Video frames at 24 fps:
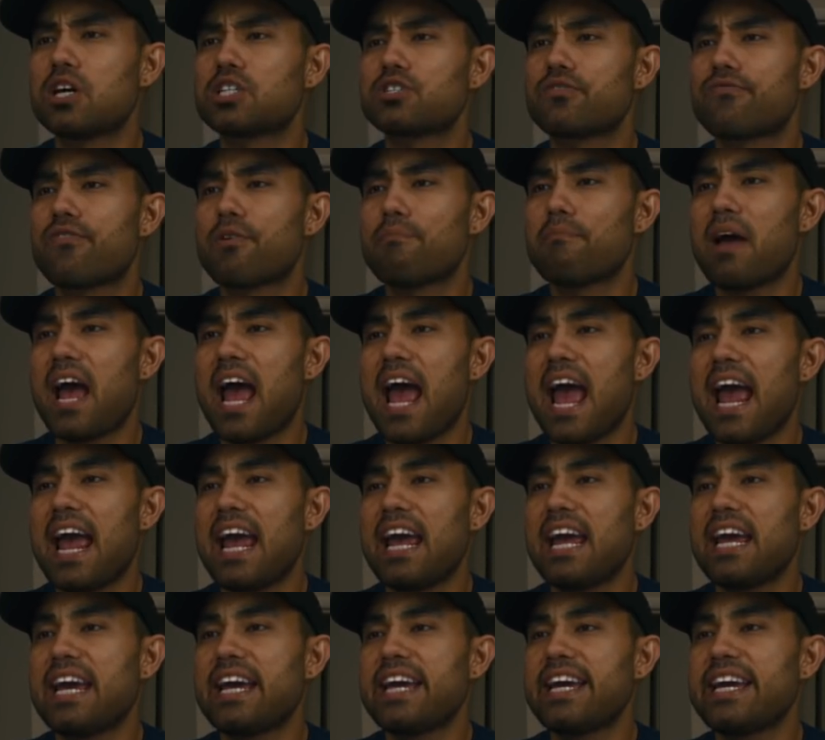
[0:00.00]
question from
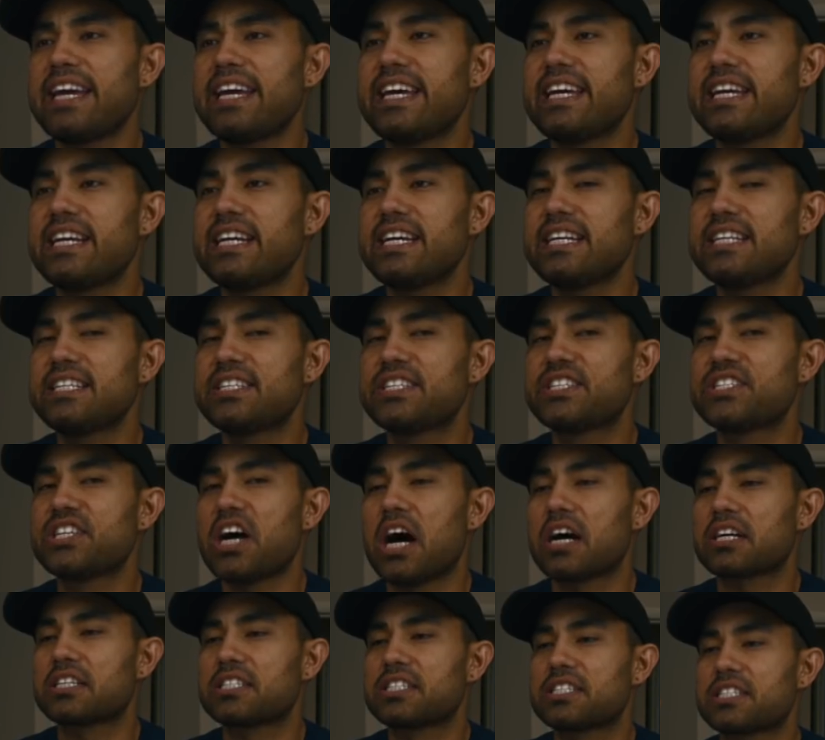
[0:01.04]
Hey
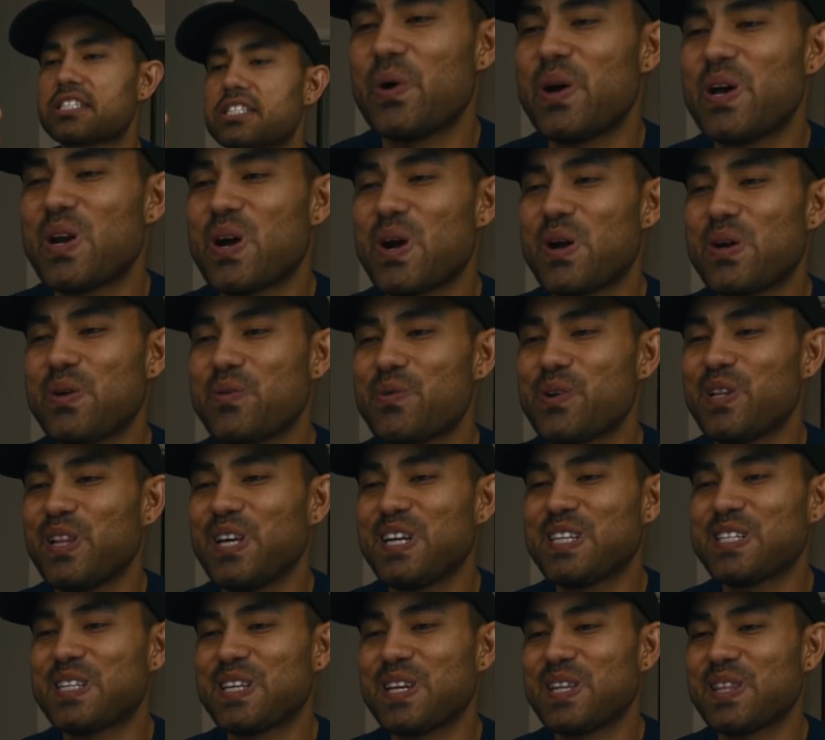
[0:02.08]
Sucks. When are you
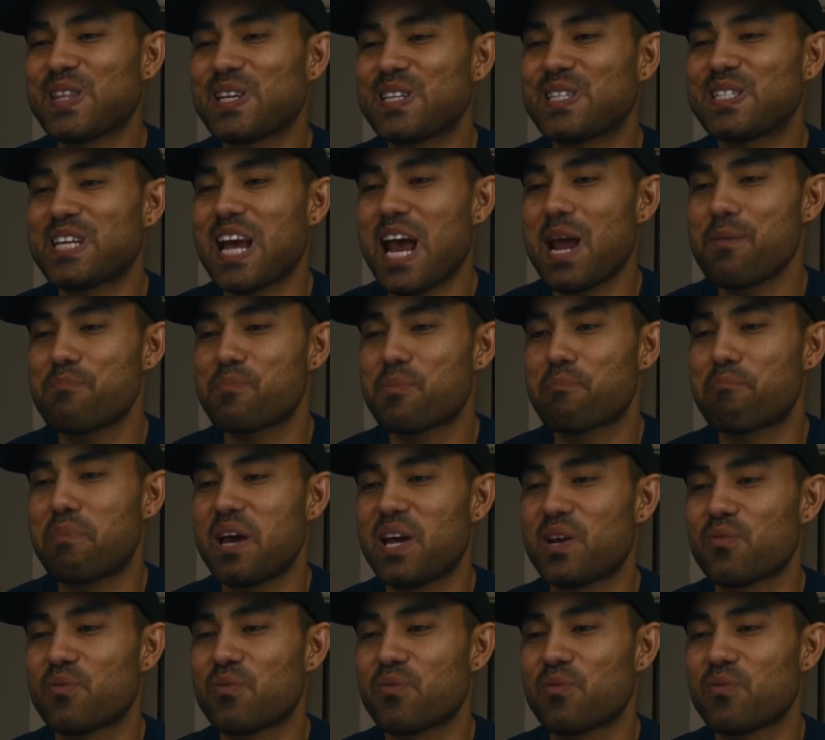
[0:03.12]
releasing the tape